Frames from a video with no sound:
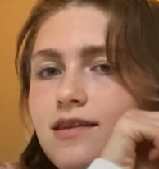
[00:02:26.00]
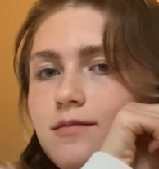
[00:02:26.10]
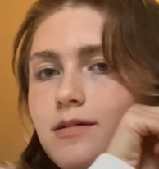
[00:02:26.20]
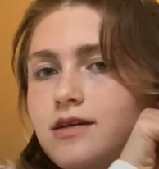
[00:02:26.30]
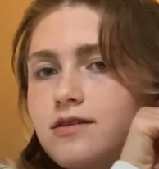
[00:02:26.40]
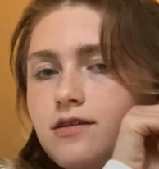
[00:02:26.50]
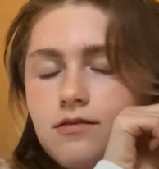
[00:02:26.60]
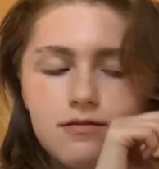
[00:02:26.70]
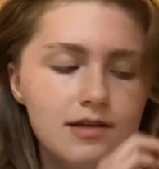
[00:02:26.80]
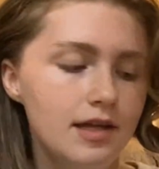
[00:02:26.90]
then make sure you
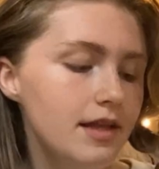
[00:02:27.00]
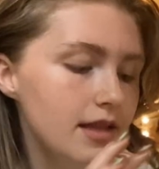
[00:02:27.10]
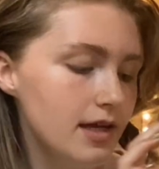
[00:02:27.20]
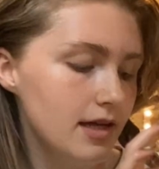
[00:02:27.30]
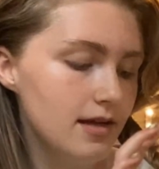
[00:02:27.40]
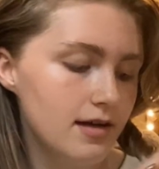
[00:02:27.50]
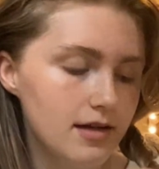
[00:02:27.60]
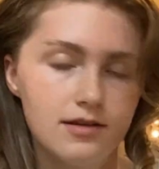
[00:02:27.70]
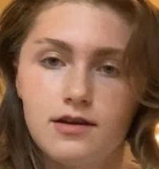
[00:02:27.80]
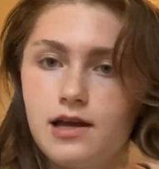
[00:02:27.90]
really get it on
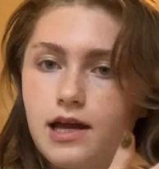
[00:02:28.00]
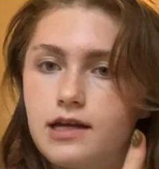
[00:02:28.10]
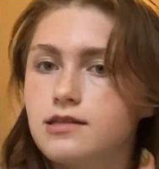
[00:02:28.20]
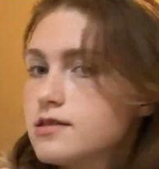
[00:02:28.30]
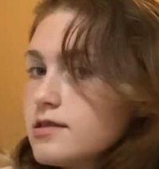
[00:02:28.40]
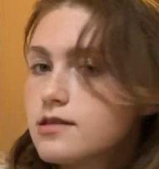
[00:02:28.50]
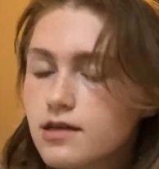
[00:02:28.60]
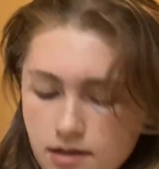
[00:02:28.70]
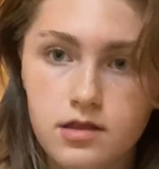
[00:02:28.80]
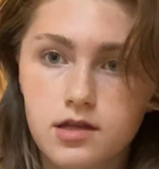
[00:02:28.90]
your eyes.
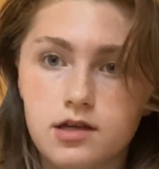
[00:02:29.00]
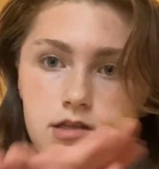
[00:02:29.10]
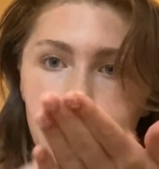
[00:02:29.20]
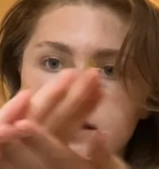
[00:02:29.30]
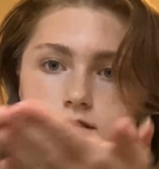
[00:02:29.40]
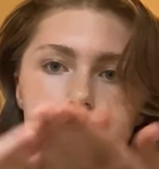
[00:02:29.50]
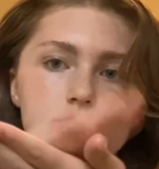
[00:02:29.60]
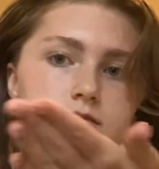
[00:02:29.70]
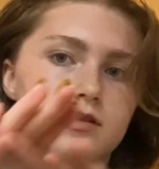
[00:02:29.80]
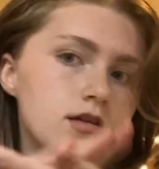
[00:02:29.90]
The exact
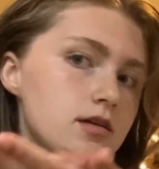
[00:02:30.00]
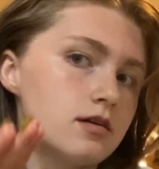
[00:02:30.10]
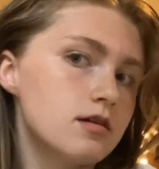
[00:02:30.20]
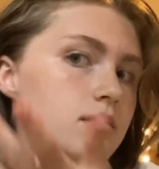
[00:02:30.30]
same thing,